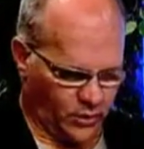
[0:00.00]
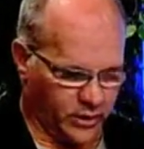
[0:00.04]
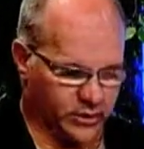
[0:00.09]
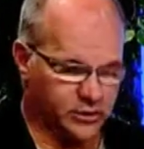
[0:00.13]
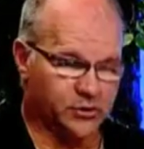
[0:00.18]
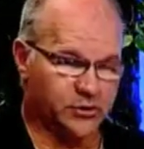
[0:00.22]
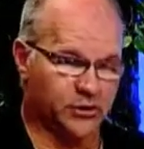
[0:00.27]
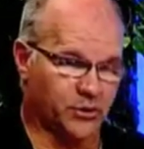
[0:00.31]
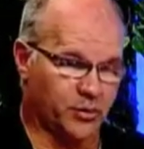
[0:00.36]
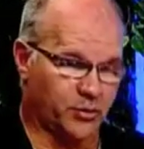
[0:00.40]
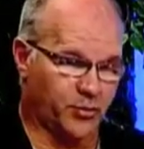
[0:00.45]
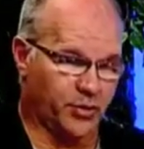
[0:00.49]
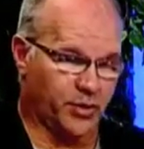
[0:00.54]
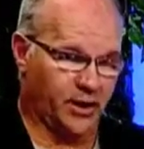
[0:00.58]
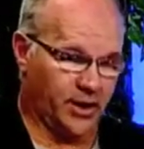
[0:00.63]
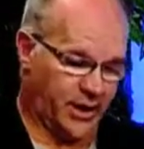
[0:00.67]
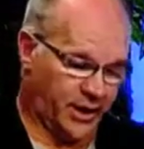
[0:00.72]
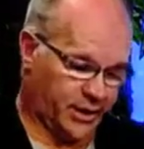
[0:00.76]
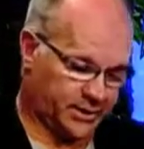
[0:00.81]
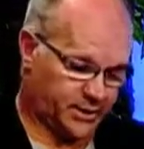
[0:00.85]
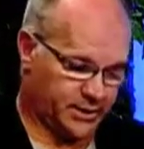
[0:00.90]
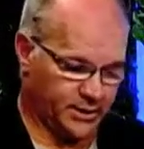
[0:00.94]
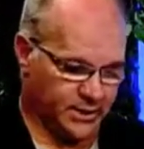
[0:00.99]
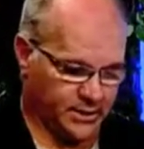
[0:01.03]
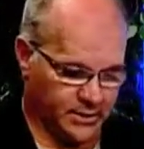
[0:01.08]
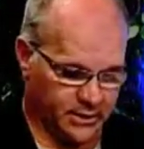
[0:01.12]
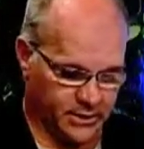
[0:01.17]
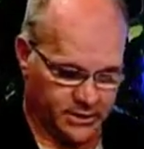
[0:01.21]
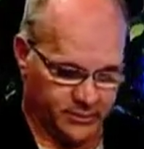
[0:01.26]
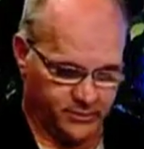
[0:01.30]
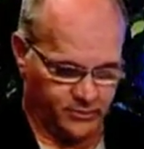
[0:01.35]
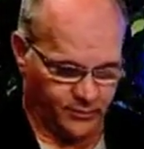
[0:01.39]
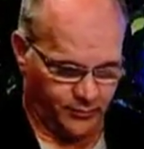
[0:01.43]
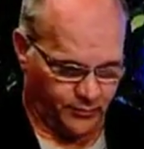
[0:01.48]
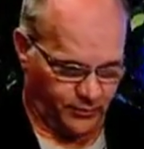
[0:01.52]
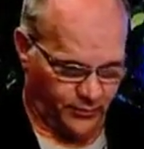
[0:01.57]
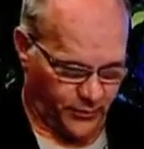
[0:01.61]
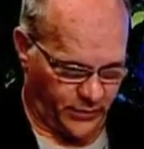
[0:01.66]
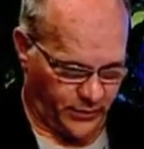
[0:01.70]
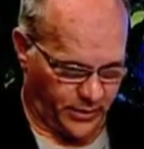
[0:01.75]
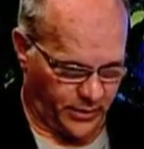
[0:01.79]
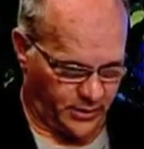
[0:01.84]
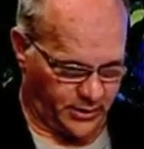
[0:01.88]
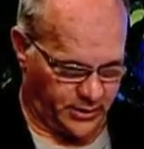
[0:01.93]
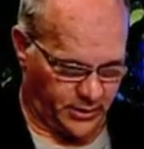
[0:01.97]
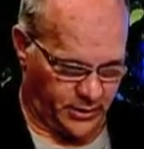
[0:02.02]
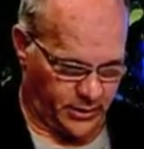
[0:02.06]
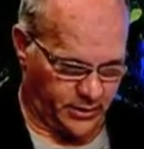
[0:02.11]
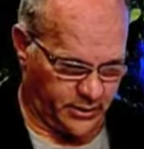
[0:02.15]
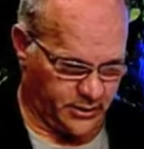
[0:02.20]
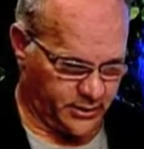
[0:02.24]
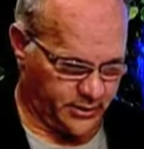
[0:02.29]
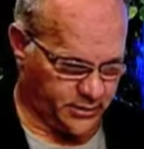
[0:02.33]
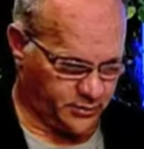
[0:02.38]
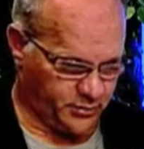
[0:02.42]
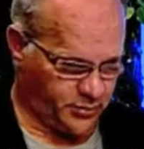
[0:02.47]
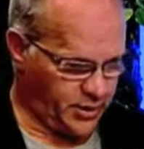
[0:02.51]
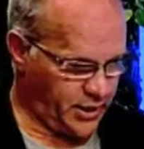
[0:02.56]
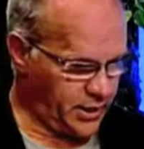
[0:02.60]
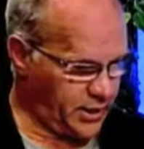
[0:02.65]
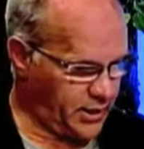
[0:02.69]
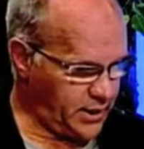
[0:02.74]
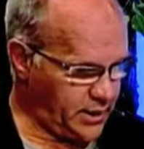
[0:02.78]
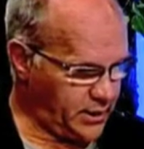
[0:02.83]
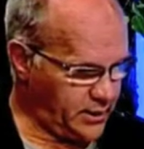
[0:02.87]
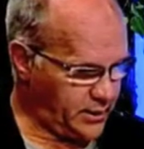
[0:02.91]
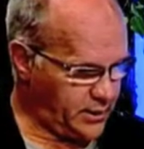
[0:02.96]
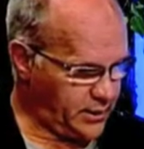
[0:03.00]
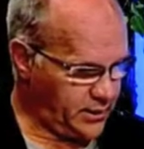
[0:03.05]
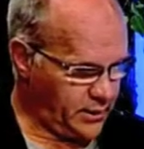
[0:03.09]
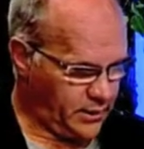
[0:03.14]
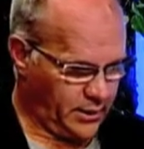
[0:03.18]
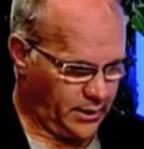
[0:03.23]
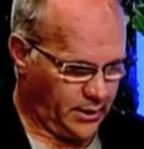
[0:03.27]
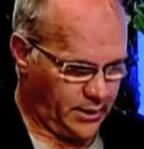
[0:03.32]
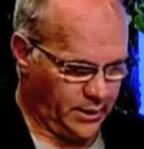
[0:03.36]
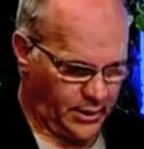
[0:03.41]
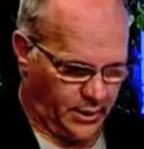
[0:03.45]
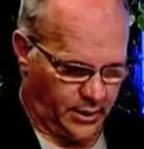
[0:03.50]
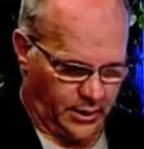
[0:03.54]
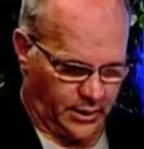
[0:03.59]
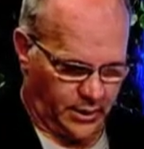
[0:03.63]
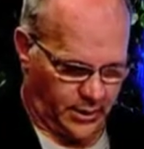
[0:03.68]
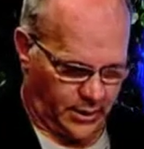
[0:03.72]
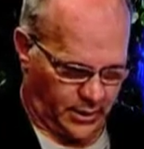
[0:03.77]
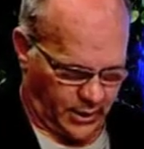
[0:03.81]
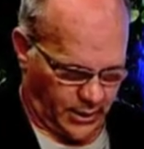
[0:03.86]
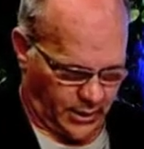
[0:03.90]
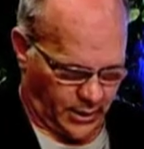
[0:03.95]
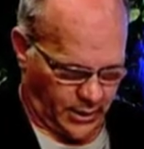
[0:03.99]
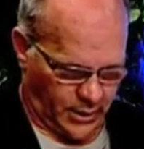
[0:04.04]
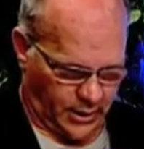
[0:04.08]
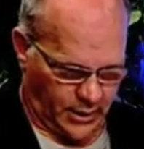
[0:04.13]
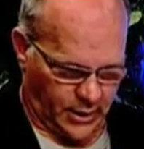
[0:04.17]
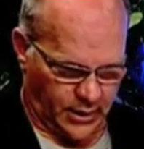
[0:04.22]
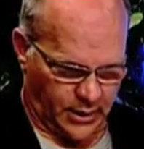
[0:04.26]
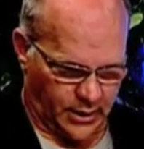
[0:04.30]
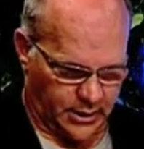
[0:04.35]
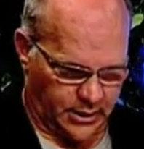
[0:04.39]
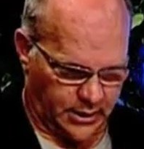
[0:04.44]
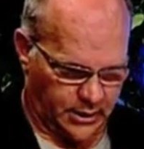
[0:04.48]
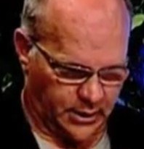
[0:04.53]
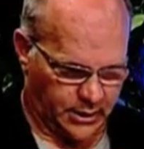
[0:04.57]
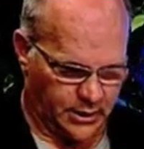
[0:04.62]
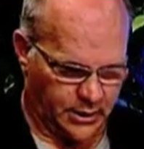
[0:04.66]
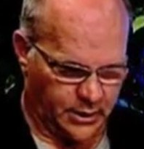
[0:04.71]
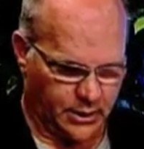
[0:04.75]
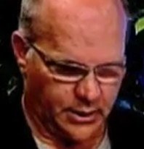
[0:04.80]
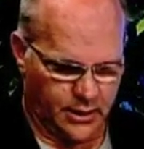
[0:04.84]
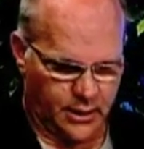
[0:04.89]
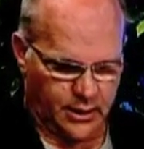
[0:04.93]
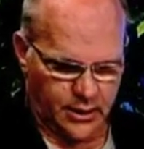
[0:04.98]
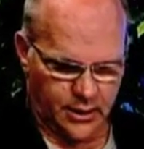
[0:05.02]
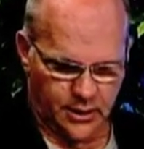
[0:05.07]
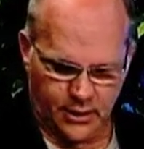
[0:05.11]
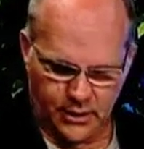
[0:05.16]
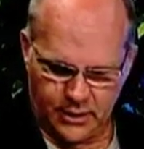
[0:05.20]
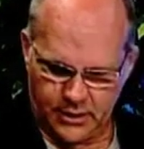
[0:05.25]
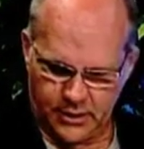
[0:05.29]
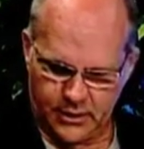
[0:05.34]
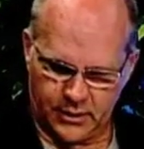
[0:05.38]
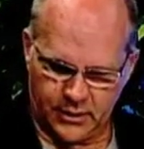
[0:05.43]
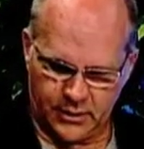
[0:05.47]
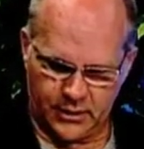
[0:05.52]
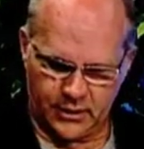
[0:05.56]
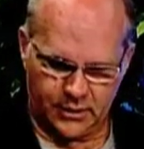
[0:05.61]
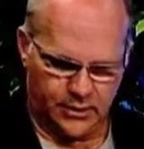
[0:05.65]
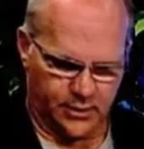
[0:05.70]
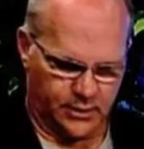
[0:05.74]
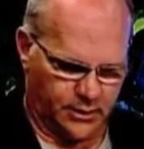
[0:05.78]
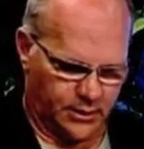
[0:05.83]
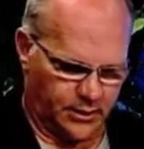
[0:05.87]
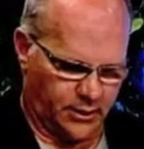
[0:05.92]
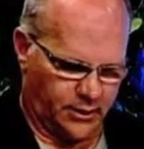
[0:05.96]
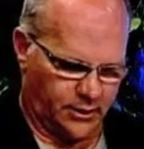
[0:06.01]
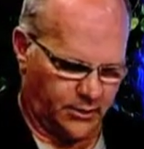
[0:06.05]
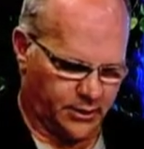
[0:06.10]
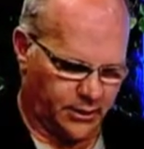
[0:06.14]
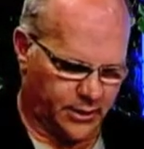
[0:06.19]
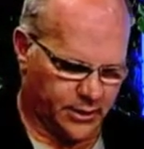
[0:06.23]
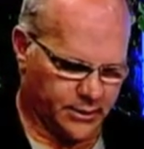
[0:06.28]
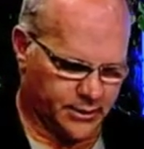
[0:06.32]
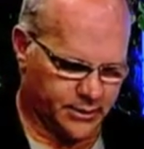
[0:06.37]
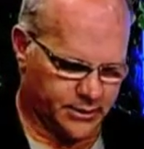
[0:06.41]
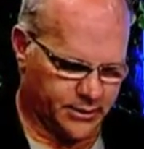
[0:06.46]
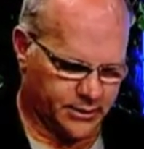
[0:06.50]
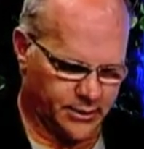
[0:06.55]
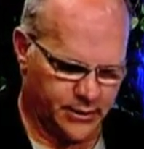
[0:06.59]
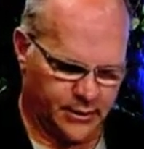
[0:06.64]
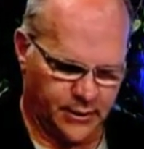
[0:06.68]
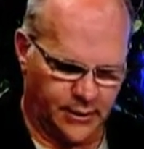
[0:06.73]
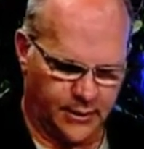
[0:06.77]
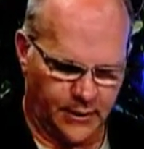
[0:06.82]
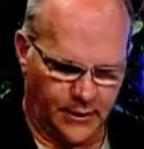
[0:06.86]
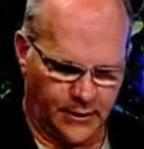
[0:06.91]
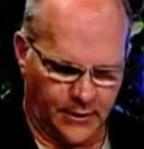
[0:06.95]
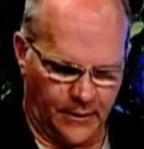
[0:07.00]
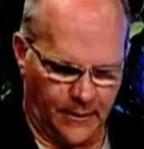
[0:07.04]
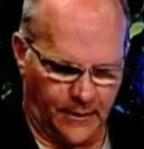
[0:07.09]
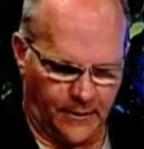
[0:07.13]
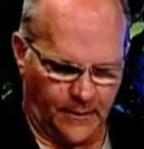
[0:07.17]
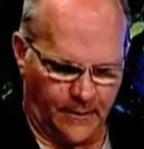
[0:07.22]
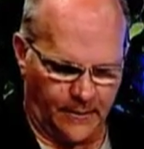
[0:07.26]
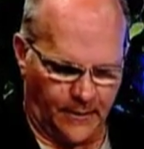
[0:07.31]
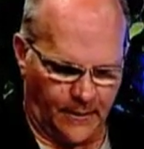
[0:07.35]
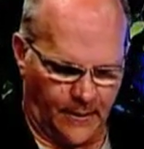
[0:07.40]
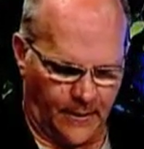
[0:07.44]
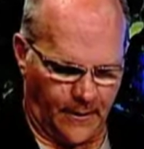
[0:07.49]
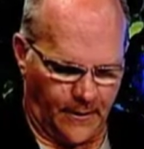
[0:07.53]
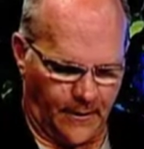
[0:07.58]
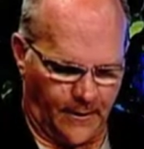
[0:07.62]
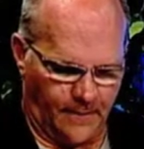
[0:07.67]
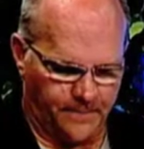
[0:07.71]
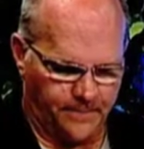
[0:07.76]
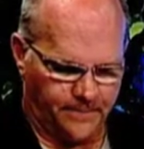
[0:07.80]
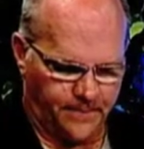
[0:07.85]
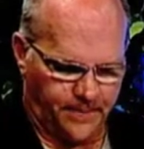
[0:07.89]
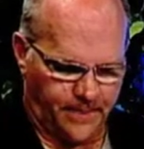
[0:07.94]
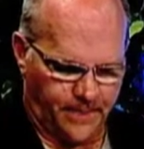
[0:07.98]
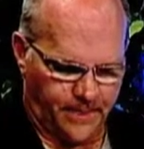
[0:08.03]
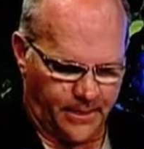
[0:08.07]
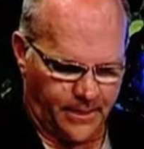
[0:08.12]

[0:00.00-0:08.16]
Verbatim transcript: what took place in this, in this, in this beating, and there it is. Um,